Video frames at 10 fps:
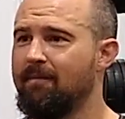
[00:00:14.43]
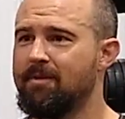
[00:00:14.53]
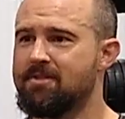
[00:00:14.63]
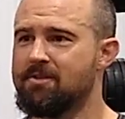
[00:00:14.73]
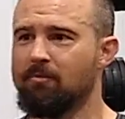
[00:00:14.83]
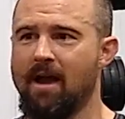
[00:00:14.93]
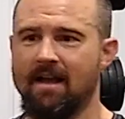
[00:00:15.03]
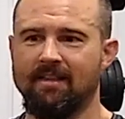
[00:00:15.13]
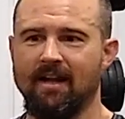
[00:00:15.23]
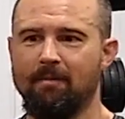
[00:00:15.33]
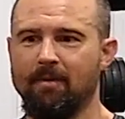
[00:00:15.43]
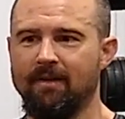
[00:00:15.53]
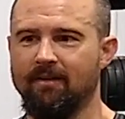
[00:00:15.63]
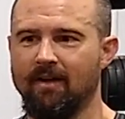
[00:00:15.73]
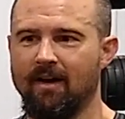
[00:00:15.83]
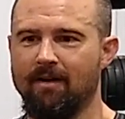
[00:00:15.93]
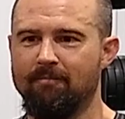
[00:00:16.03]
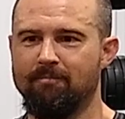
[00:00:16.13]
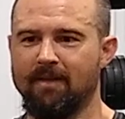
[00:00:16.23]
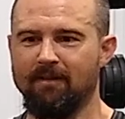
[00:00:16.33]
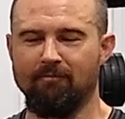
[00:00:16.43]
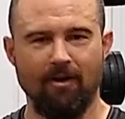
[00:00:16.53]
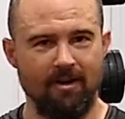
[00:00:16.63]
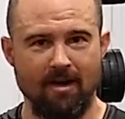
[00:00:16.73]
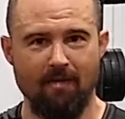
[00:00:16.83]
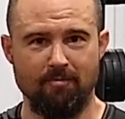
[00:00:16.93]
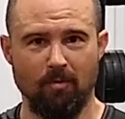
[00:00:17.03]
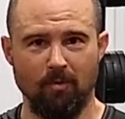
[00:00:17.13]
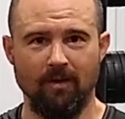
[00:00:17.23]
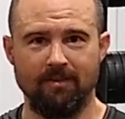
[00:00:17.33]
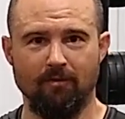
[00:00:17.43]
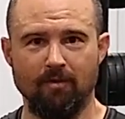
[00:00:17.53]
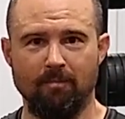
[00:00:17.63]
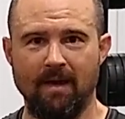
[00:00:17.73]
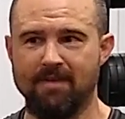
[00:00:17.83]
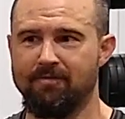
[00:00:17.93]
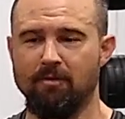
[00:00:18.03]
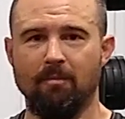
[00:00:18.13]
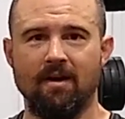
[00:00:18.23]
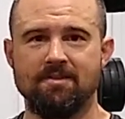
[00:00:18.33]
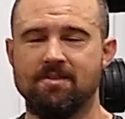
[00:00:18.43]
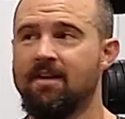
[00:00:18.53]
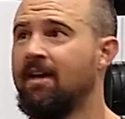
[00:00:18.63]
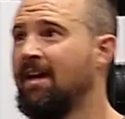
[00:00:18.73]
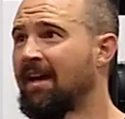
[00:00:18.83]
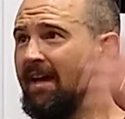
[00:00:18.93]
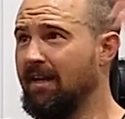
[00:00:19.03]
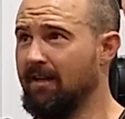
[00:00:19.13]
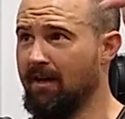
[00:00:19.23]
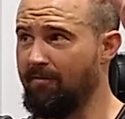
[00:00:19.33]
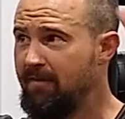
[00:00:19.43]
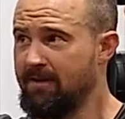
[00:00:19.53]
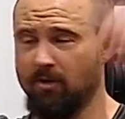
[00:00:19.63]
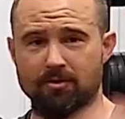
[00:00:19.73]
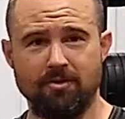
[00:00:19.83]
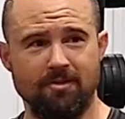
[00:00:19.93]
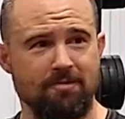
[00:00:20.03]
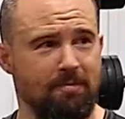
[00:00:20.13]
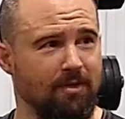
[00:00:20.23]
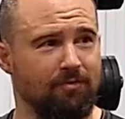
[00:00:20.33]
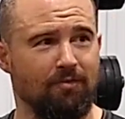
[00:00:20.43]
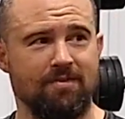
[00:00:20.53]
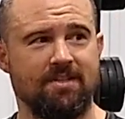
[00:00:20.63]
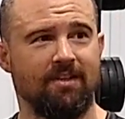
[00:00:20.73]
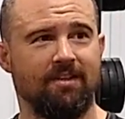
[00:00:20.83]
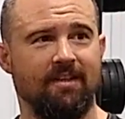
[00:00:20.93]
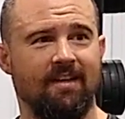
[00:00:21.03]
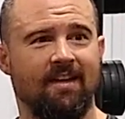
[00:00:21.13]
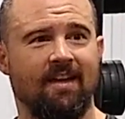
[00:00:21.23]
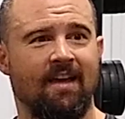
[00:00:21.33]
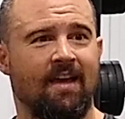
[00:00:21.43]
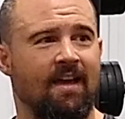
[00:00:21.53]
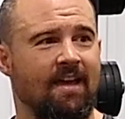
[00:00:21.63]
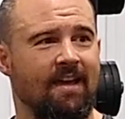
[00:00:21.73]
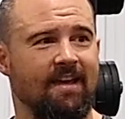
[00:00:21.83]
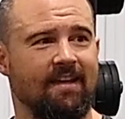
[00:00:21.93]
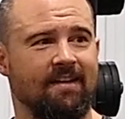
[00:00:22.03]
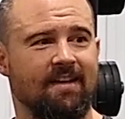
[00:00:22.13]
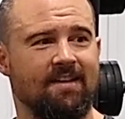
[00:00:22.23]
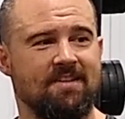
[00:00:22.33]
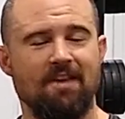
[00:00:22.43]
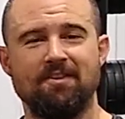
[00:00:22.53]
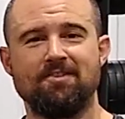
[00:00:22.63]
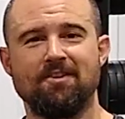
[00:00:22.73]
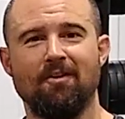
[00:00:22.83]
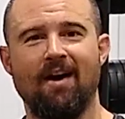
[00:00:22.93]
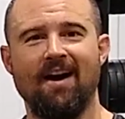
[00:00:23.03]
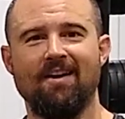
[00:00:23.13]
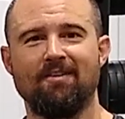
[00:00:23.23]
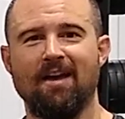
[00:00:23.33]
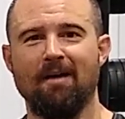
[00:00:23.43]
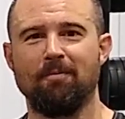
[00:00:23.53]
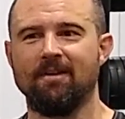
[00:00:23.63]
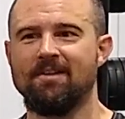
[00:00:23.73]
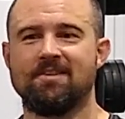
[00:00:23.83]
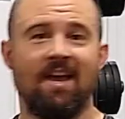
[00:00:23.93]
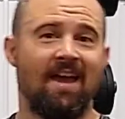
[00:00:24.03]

This is a rack that I've been getting very comfortable with over the past few months. And Fit Culture, this beautiful facility in southeastern Ohio, Gallipolis.